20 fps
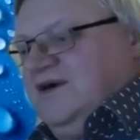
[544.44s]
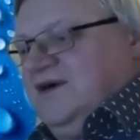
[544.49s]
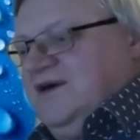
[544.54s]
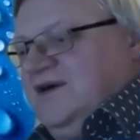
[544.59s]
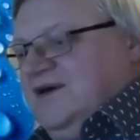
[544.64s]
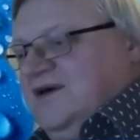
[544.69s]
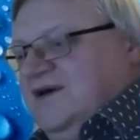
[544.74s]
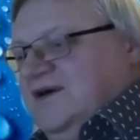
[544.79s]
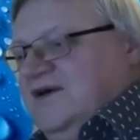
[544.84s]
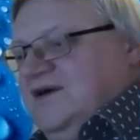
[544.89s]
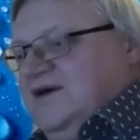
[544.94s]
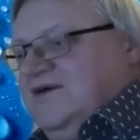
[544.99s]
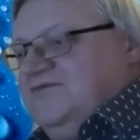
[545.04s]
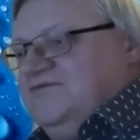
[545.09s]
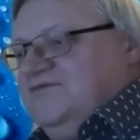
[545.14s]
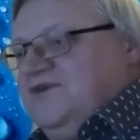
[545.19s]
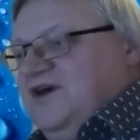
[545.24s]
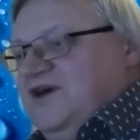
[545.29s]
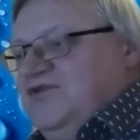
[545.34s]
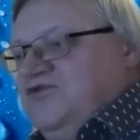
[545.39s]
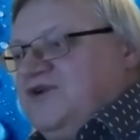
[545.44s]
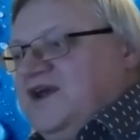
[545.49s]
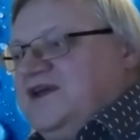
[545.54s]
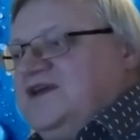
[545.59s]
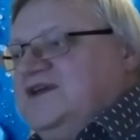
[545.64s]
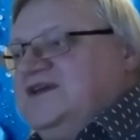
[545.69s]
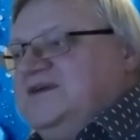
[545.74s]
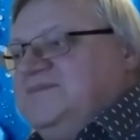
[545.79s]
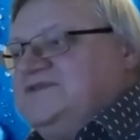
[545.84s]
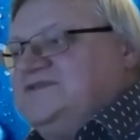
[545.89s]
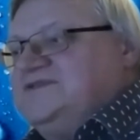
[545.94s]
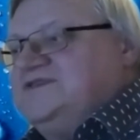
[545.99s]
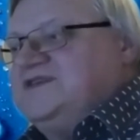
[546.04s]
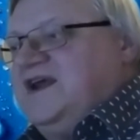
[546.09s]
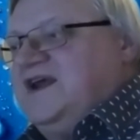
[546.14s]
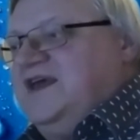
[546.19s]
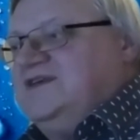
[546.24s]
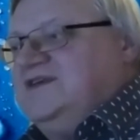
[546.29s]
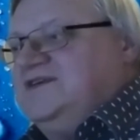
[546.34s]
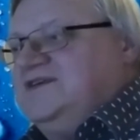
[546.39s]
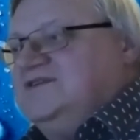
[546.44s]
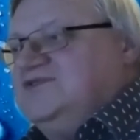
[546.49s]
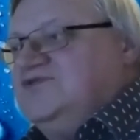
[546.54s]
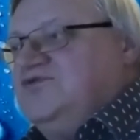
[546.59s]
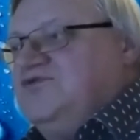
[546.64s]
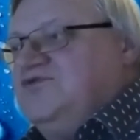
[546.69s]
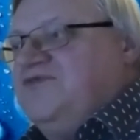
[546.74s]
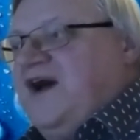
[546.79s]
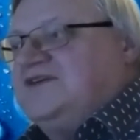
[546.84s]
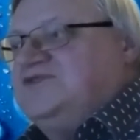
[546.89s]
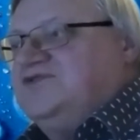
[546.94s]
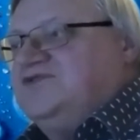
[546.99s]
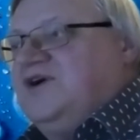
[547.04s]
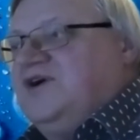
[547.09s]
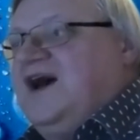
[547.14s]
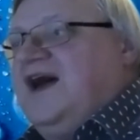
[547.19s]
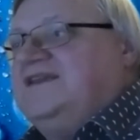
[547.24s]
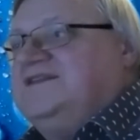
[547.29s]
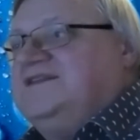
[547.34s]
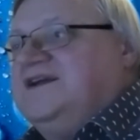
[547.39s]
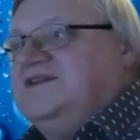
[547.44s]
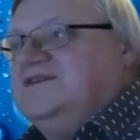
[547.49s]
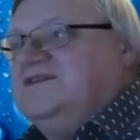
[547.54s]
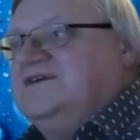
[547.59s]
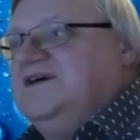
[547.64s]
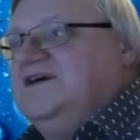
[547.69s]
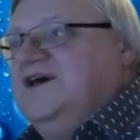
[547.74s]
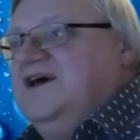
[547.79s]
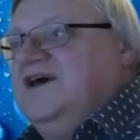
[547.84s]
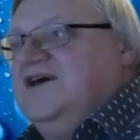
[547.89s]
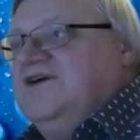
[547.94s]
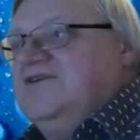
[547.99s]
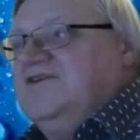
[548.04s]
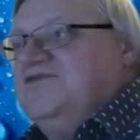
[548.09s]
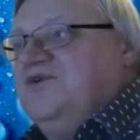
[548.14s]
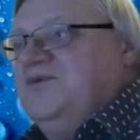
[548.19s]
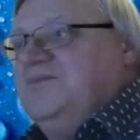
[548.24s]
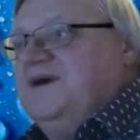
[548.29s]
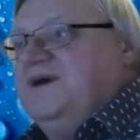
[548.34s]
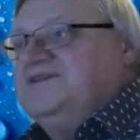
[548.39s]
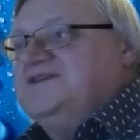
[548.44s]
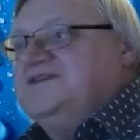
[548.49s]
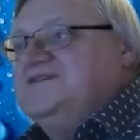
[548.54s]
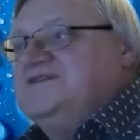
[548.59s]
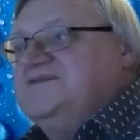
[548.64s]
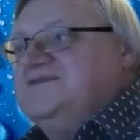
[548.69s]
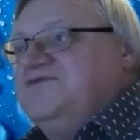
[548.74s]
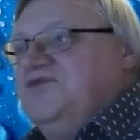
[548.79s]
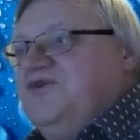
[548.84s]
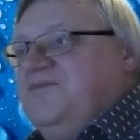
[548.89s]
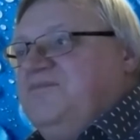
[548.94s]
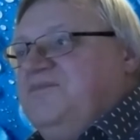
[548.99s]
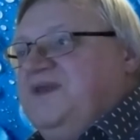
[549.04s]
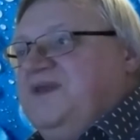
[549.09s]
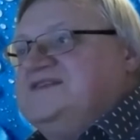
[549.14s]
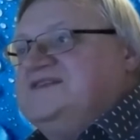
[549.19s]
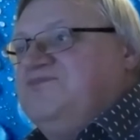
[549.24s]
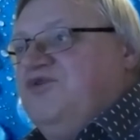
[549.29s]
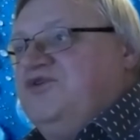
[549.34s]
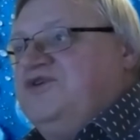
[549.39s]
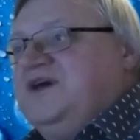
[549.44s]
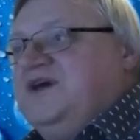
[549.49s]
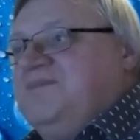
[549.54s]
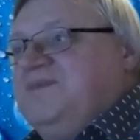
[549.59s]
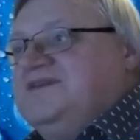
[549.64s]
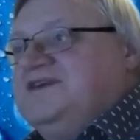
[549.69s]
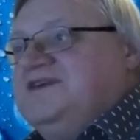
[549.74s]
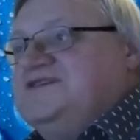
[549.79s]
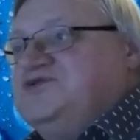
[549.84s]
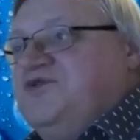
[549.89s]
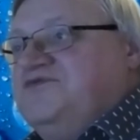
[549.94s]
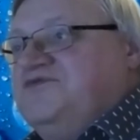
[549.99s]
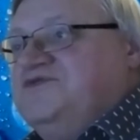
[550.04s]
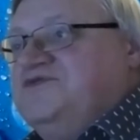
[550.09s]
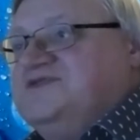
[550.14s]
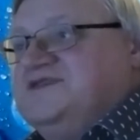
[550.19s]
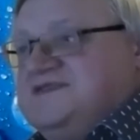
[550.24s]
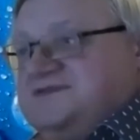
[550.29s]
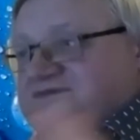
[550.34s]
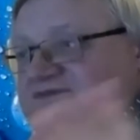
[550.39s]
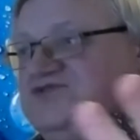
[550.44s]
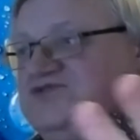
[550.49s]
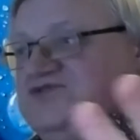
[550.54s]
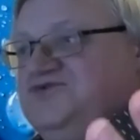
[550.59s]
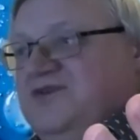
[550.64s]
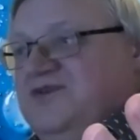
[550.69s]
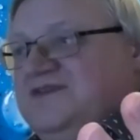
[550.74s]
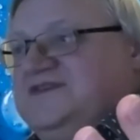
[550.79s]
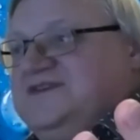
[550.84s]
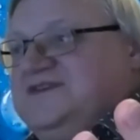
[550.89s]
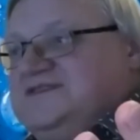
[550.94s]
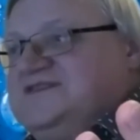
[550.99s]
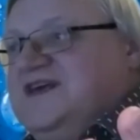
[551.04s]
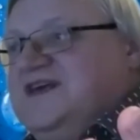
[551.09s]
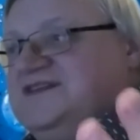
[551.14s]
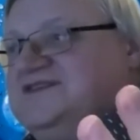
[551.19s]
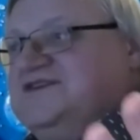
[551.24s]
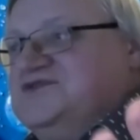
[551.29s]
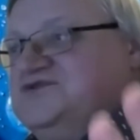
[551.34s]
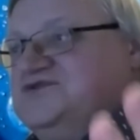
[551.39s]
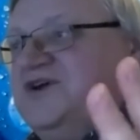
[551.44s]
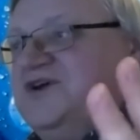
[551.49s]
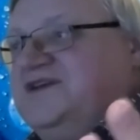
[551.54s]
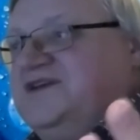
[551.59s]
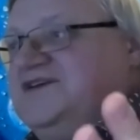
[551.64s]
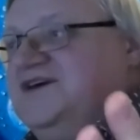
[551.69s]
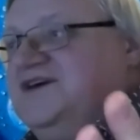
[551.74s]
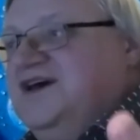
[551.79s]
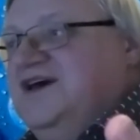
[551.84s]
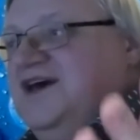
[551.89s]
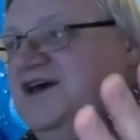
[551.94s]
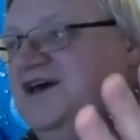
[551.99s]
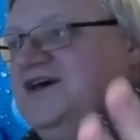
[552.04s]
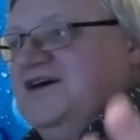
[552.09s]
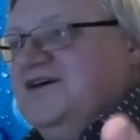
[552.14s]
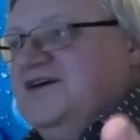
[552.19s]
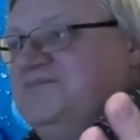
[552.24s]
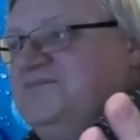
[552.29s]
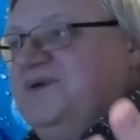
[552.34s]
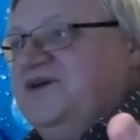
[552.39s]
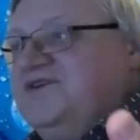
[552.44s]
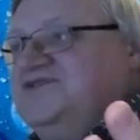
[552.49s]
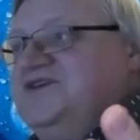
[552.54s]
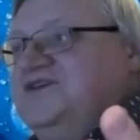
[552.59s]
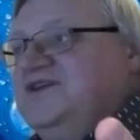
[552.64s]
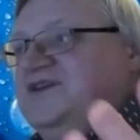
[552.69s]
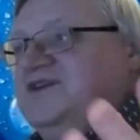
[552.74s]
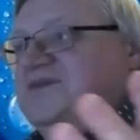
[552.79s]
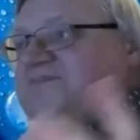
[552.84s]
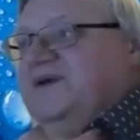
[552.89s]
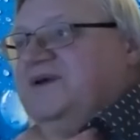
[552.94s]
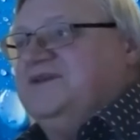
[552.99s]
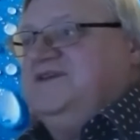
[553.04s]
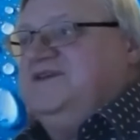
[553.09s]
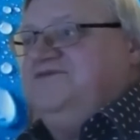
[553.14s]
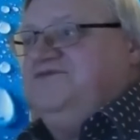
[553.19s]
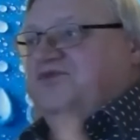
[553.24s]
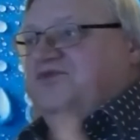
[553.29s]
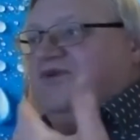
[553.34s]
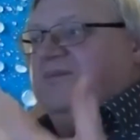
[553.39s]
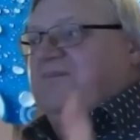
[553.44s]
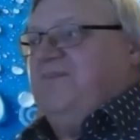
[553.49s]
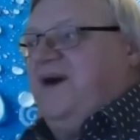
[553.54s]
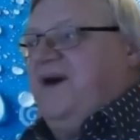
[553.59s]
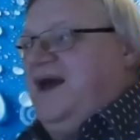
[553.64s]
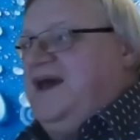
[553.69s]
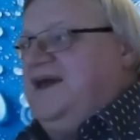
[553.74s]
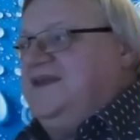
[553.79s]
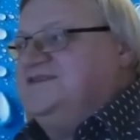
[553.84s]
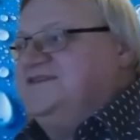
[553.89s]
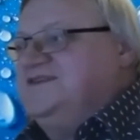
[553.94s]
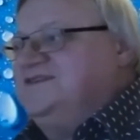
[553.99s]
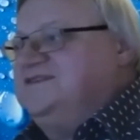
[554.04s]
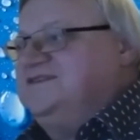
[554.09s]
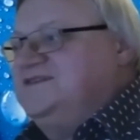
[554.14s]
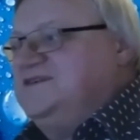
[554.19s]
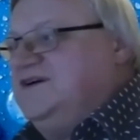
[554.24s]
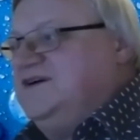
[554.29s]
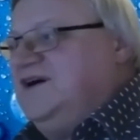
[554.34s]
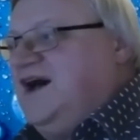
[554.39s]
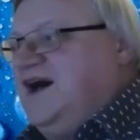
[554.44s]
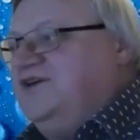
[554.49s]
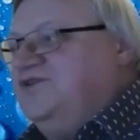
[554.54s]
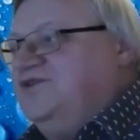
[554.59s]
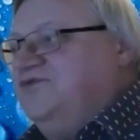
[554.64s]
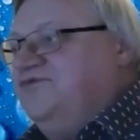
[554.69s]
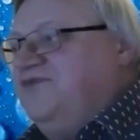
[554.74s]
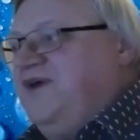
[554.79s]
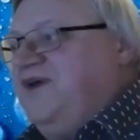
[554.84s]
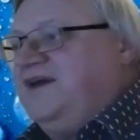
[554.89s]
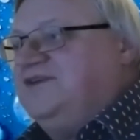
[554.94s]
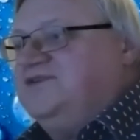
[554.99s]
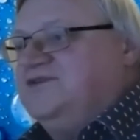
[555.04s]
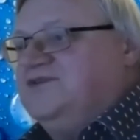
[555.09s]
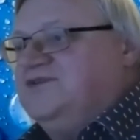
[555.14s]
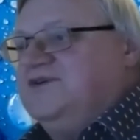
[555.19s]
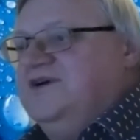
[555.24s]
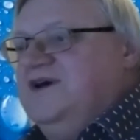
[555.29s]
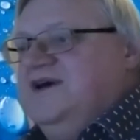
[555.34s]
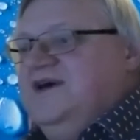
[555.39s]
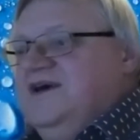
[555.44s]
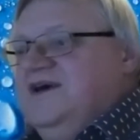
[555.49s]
they already demonstrated Q factor 100 for plasmonic metasurfaces, which you understand already a big deal. But if you combine this high Q factor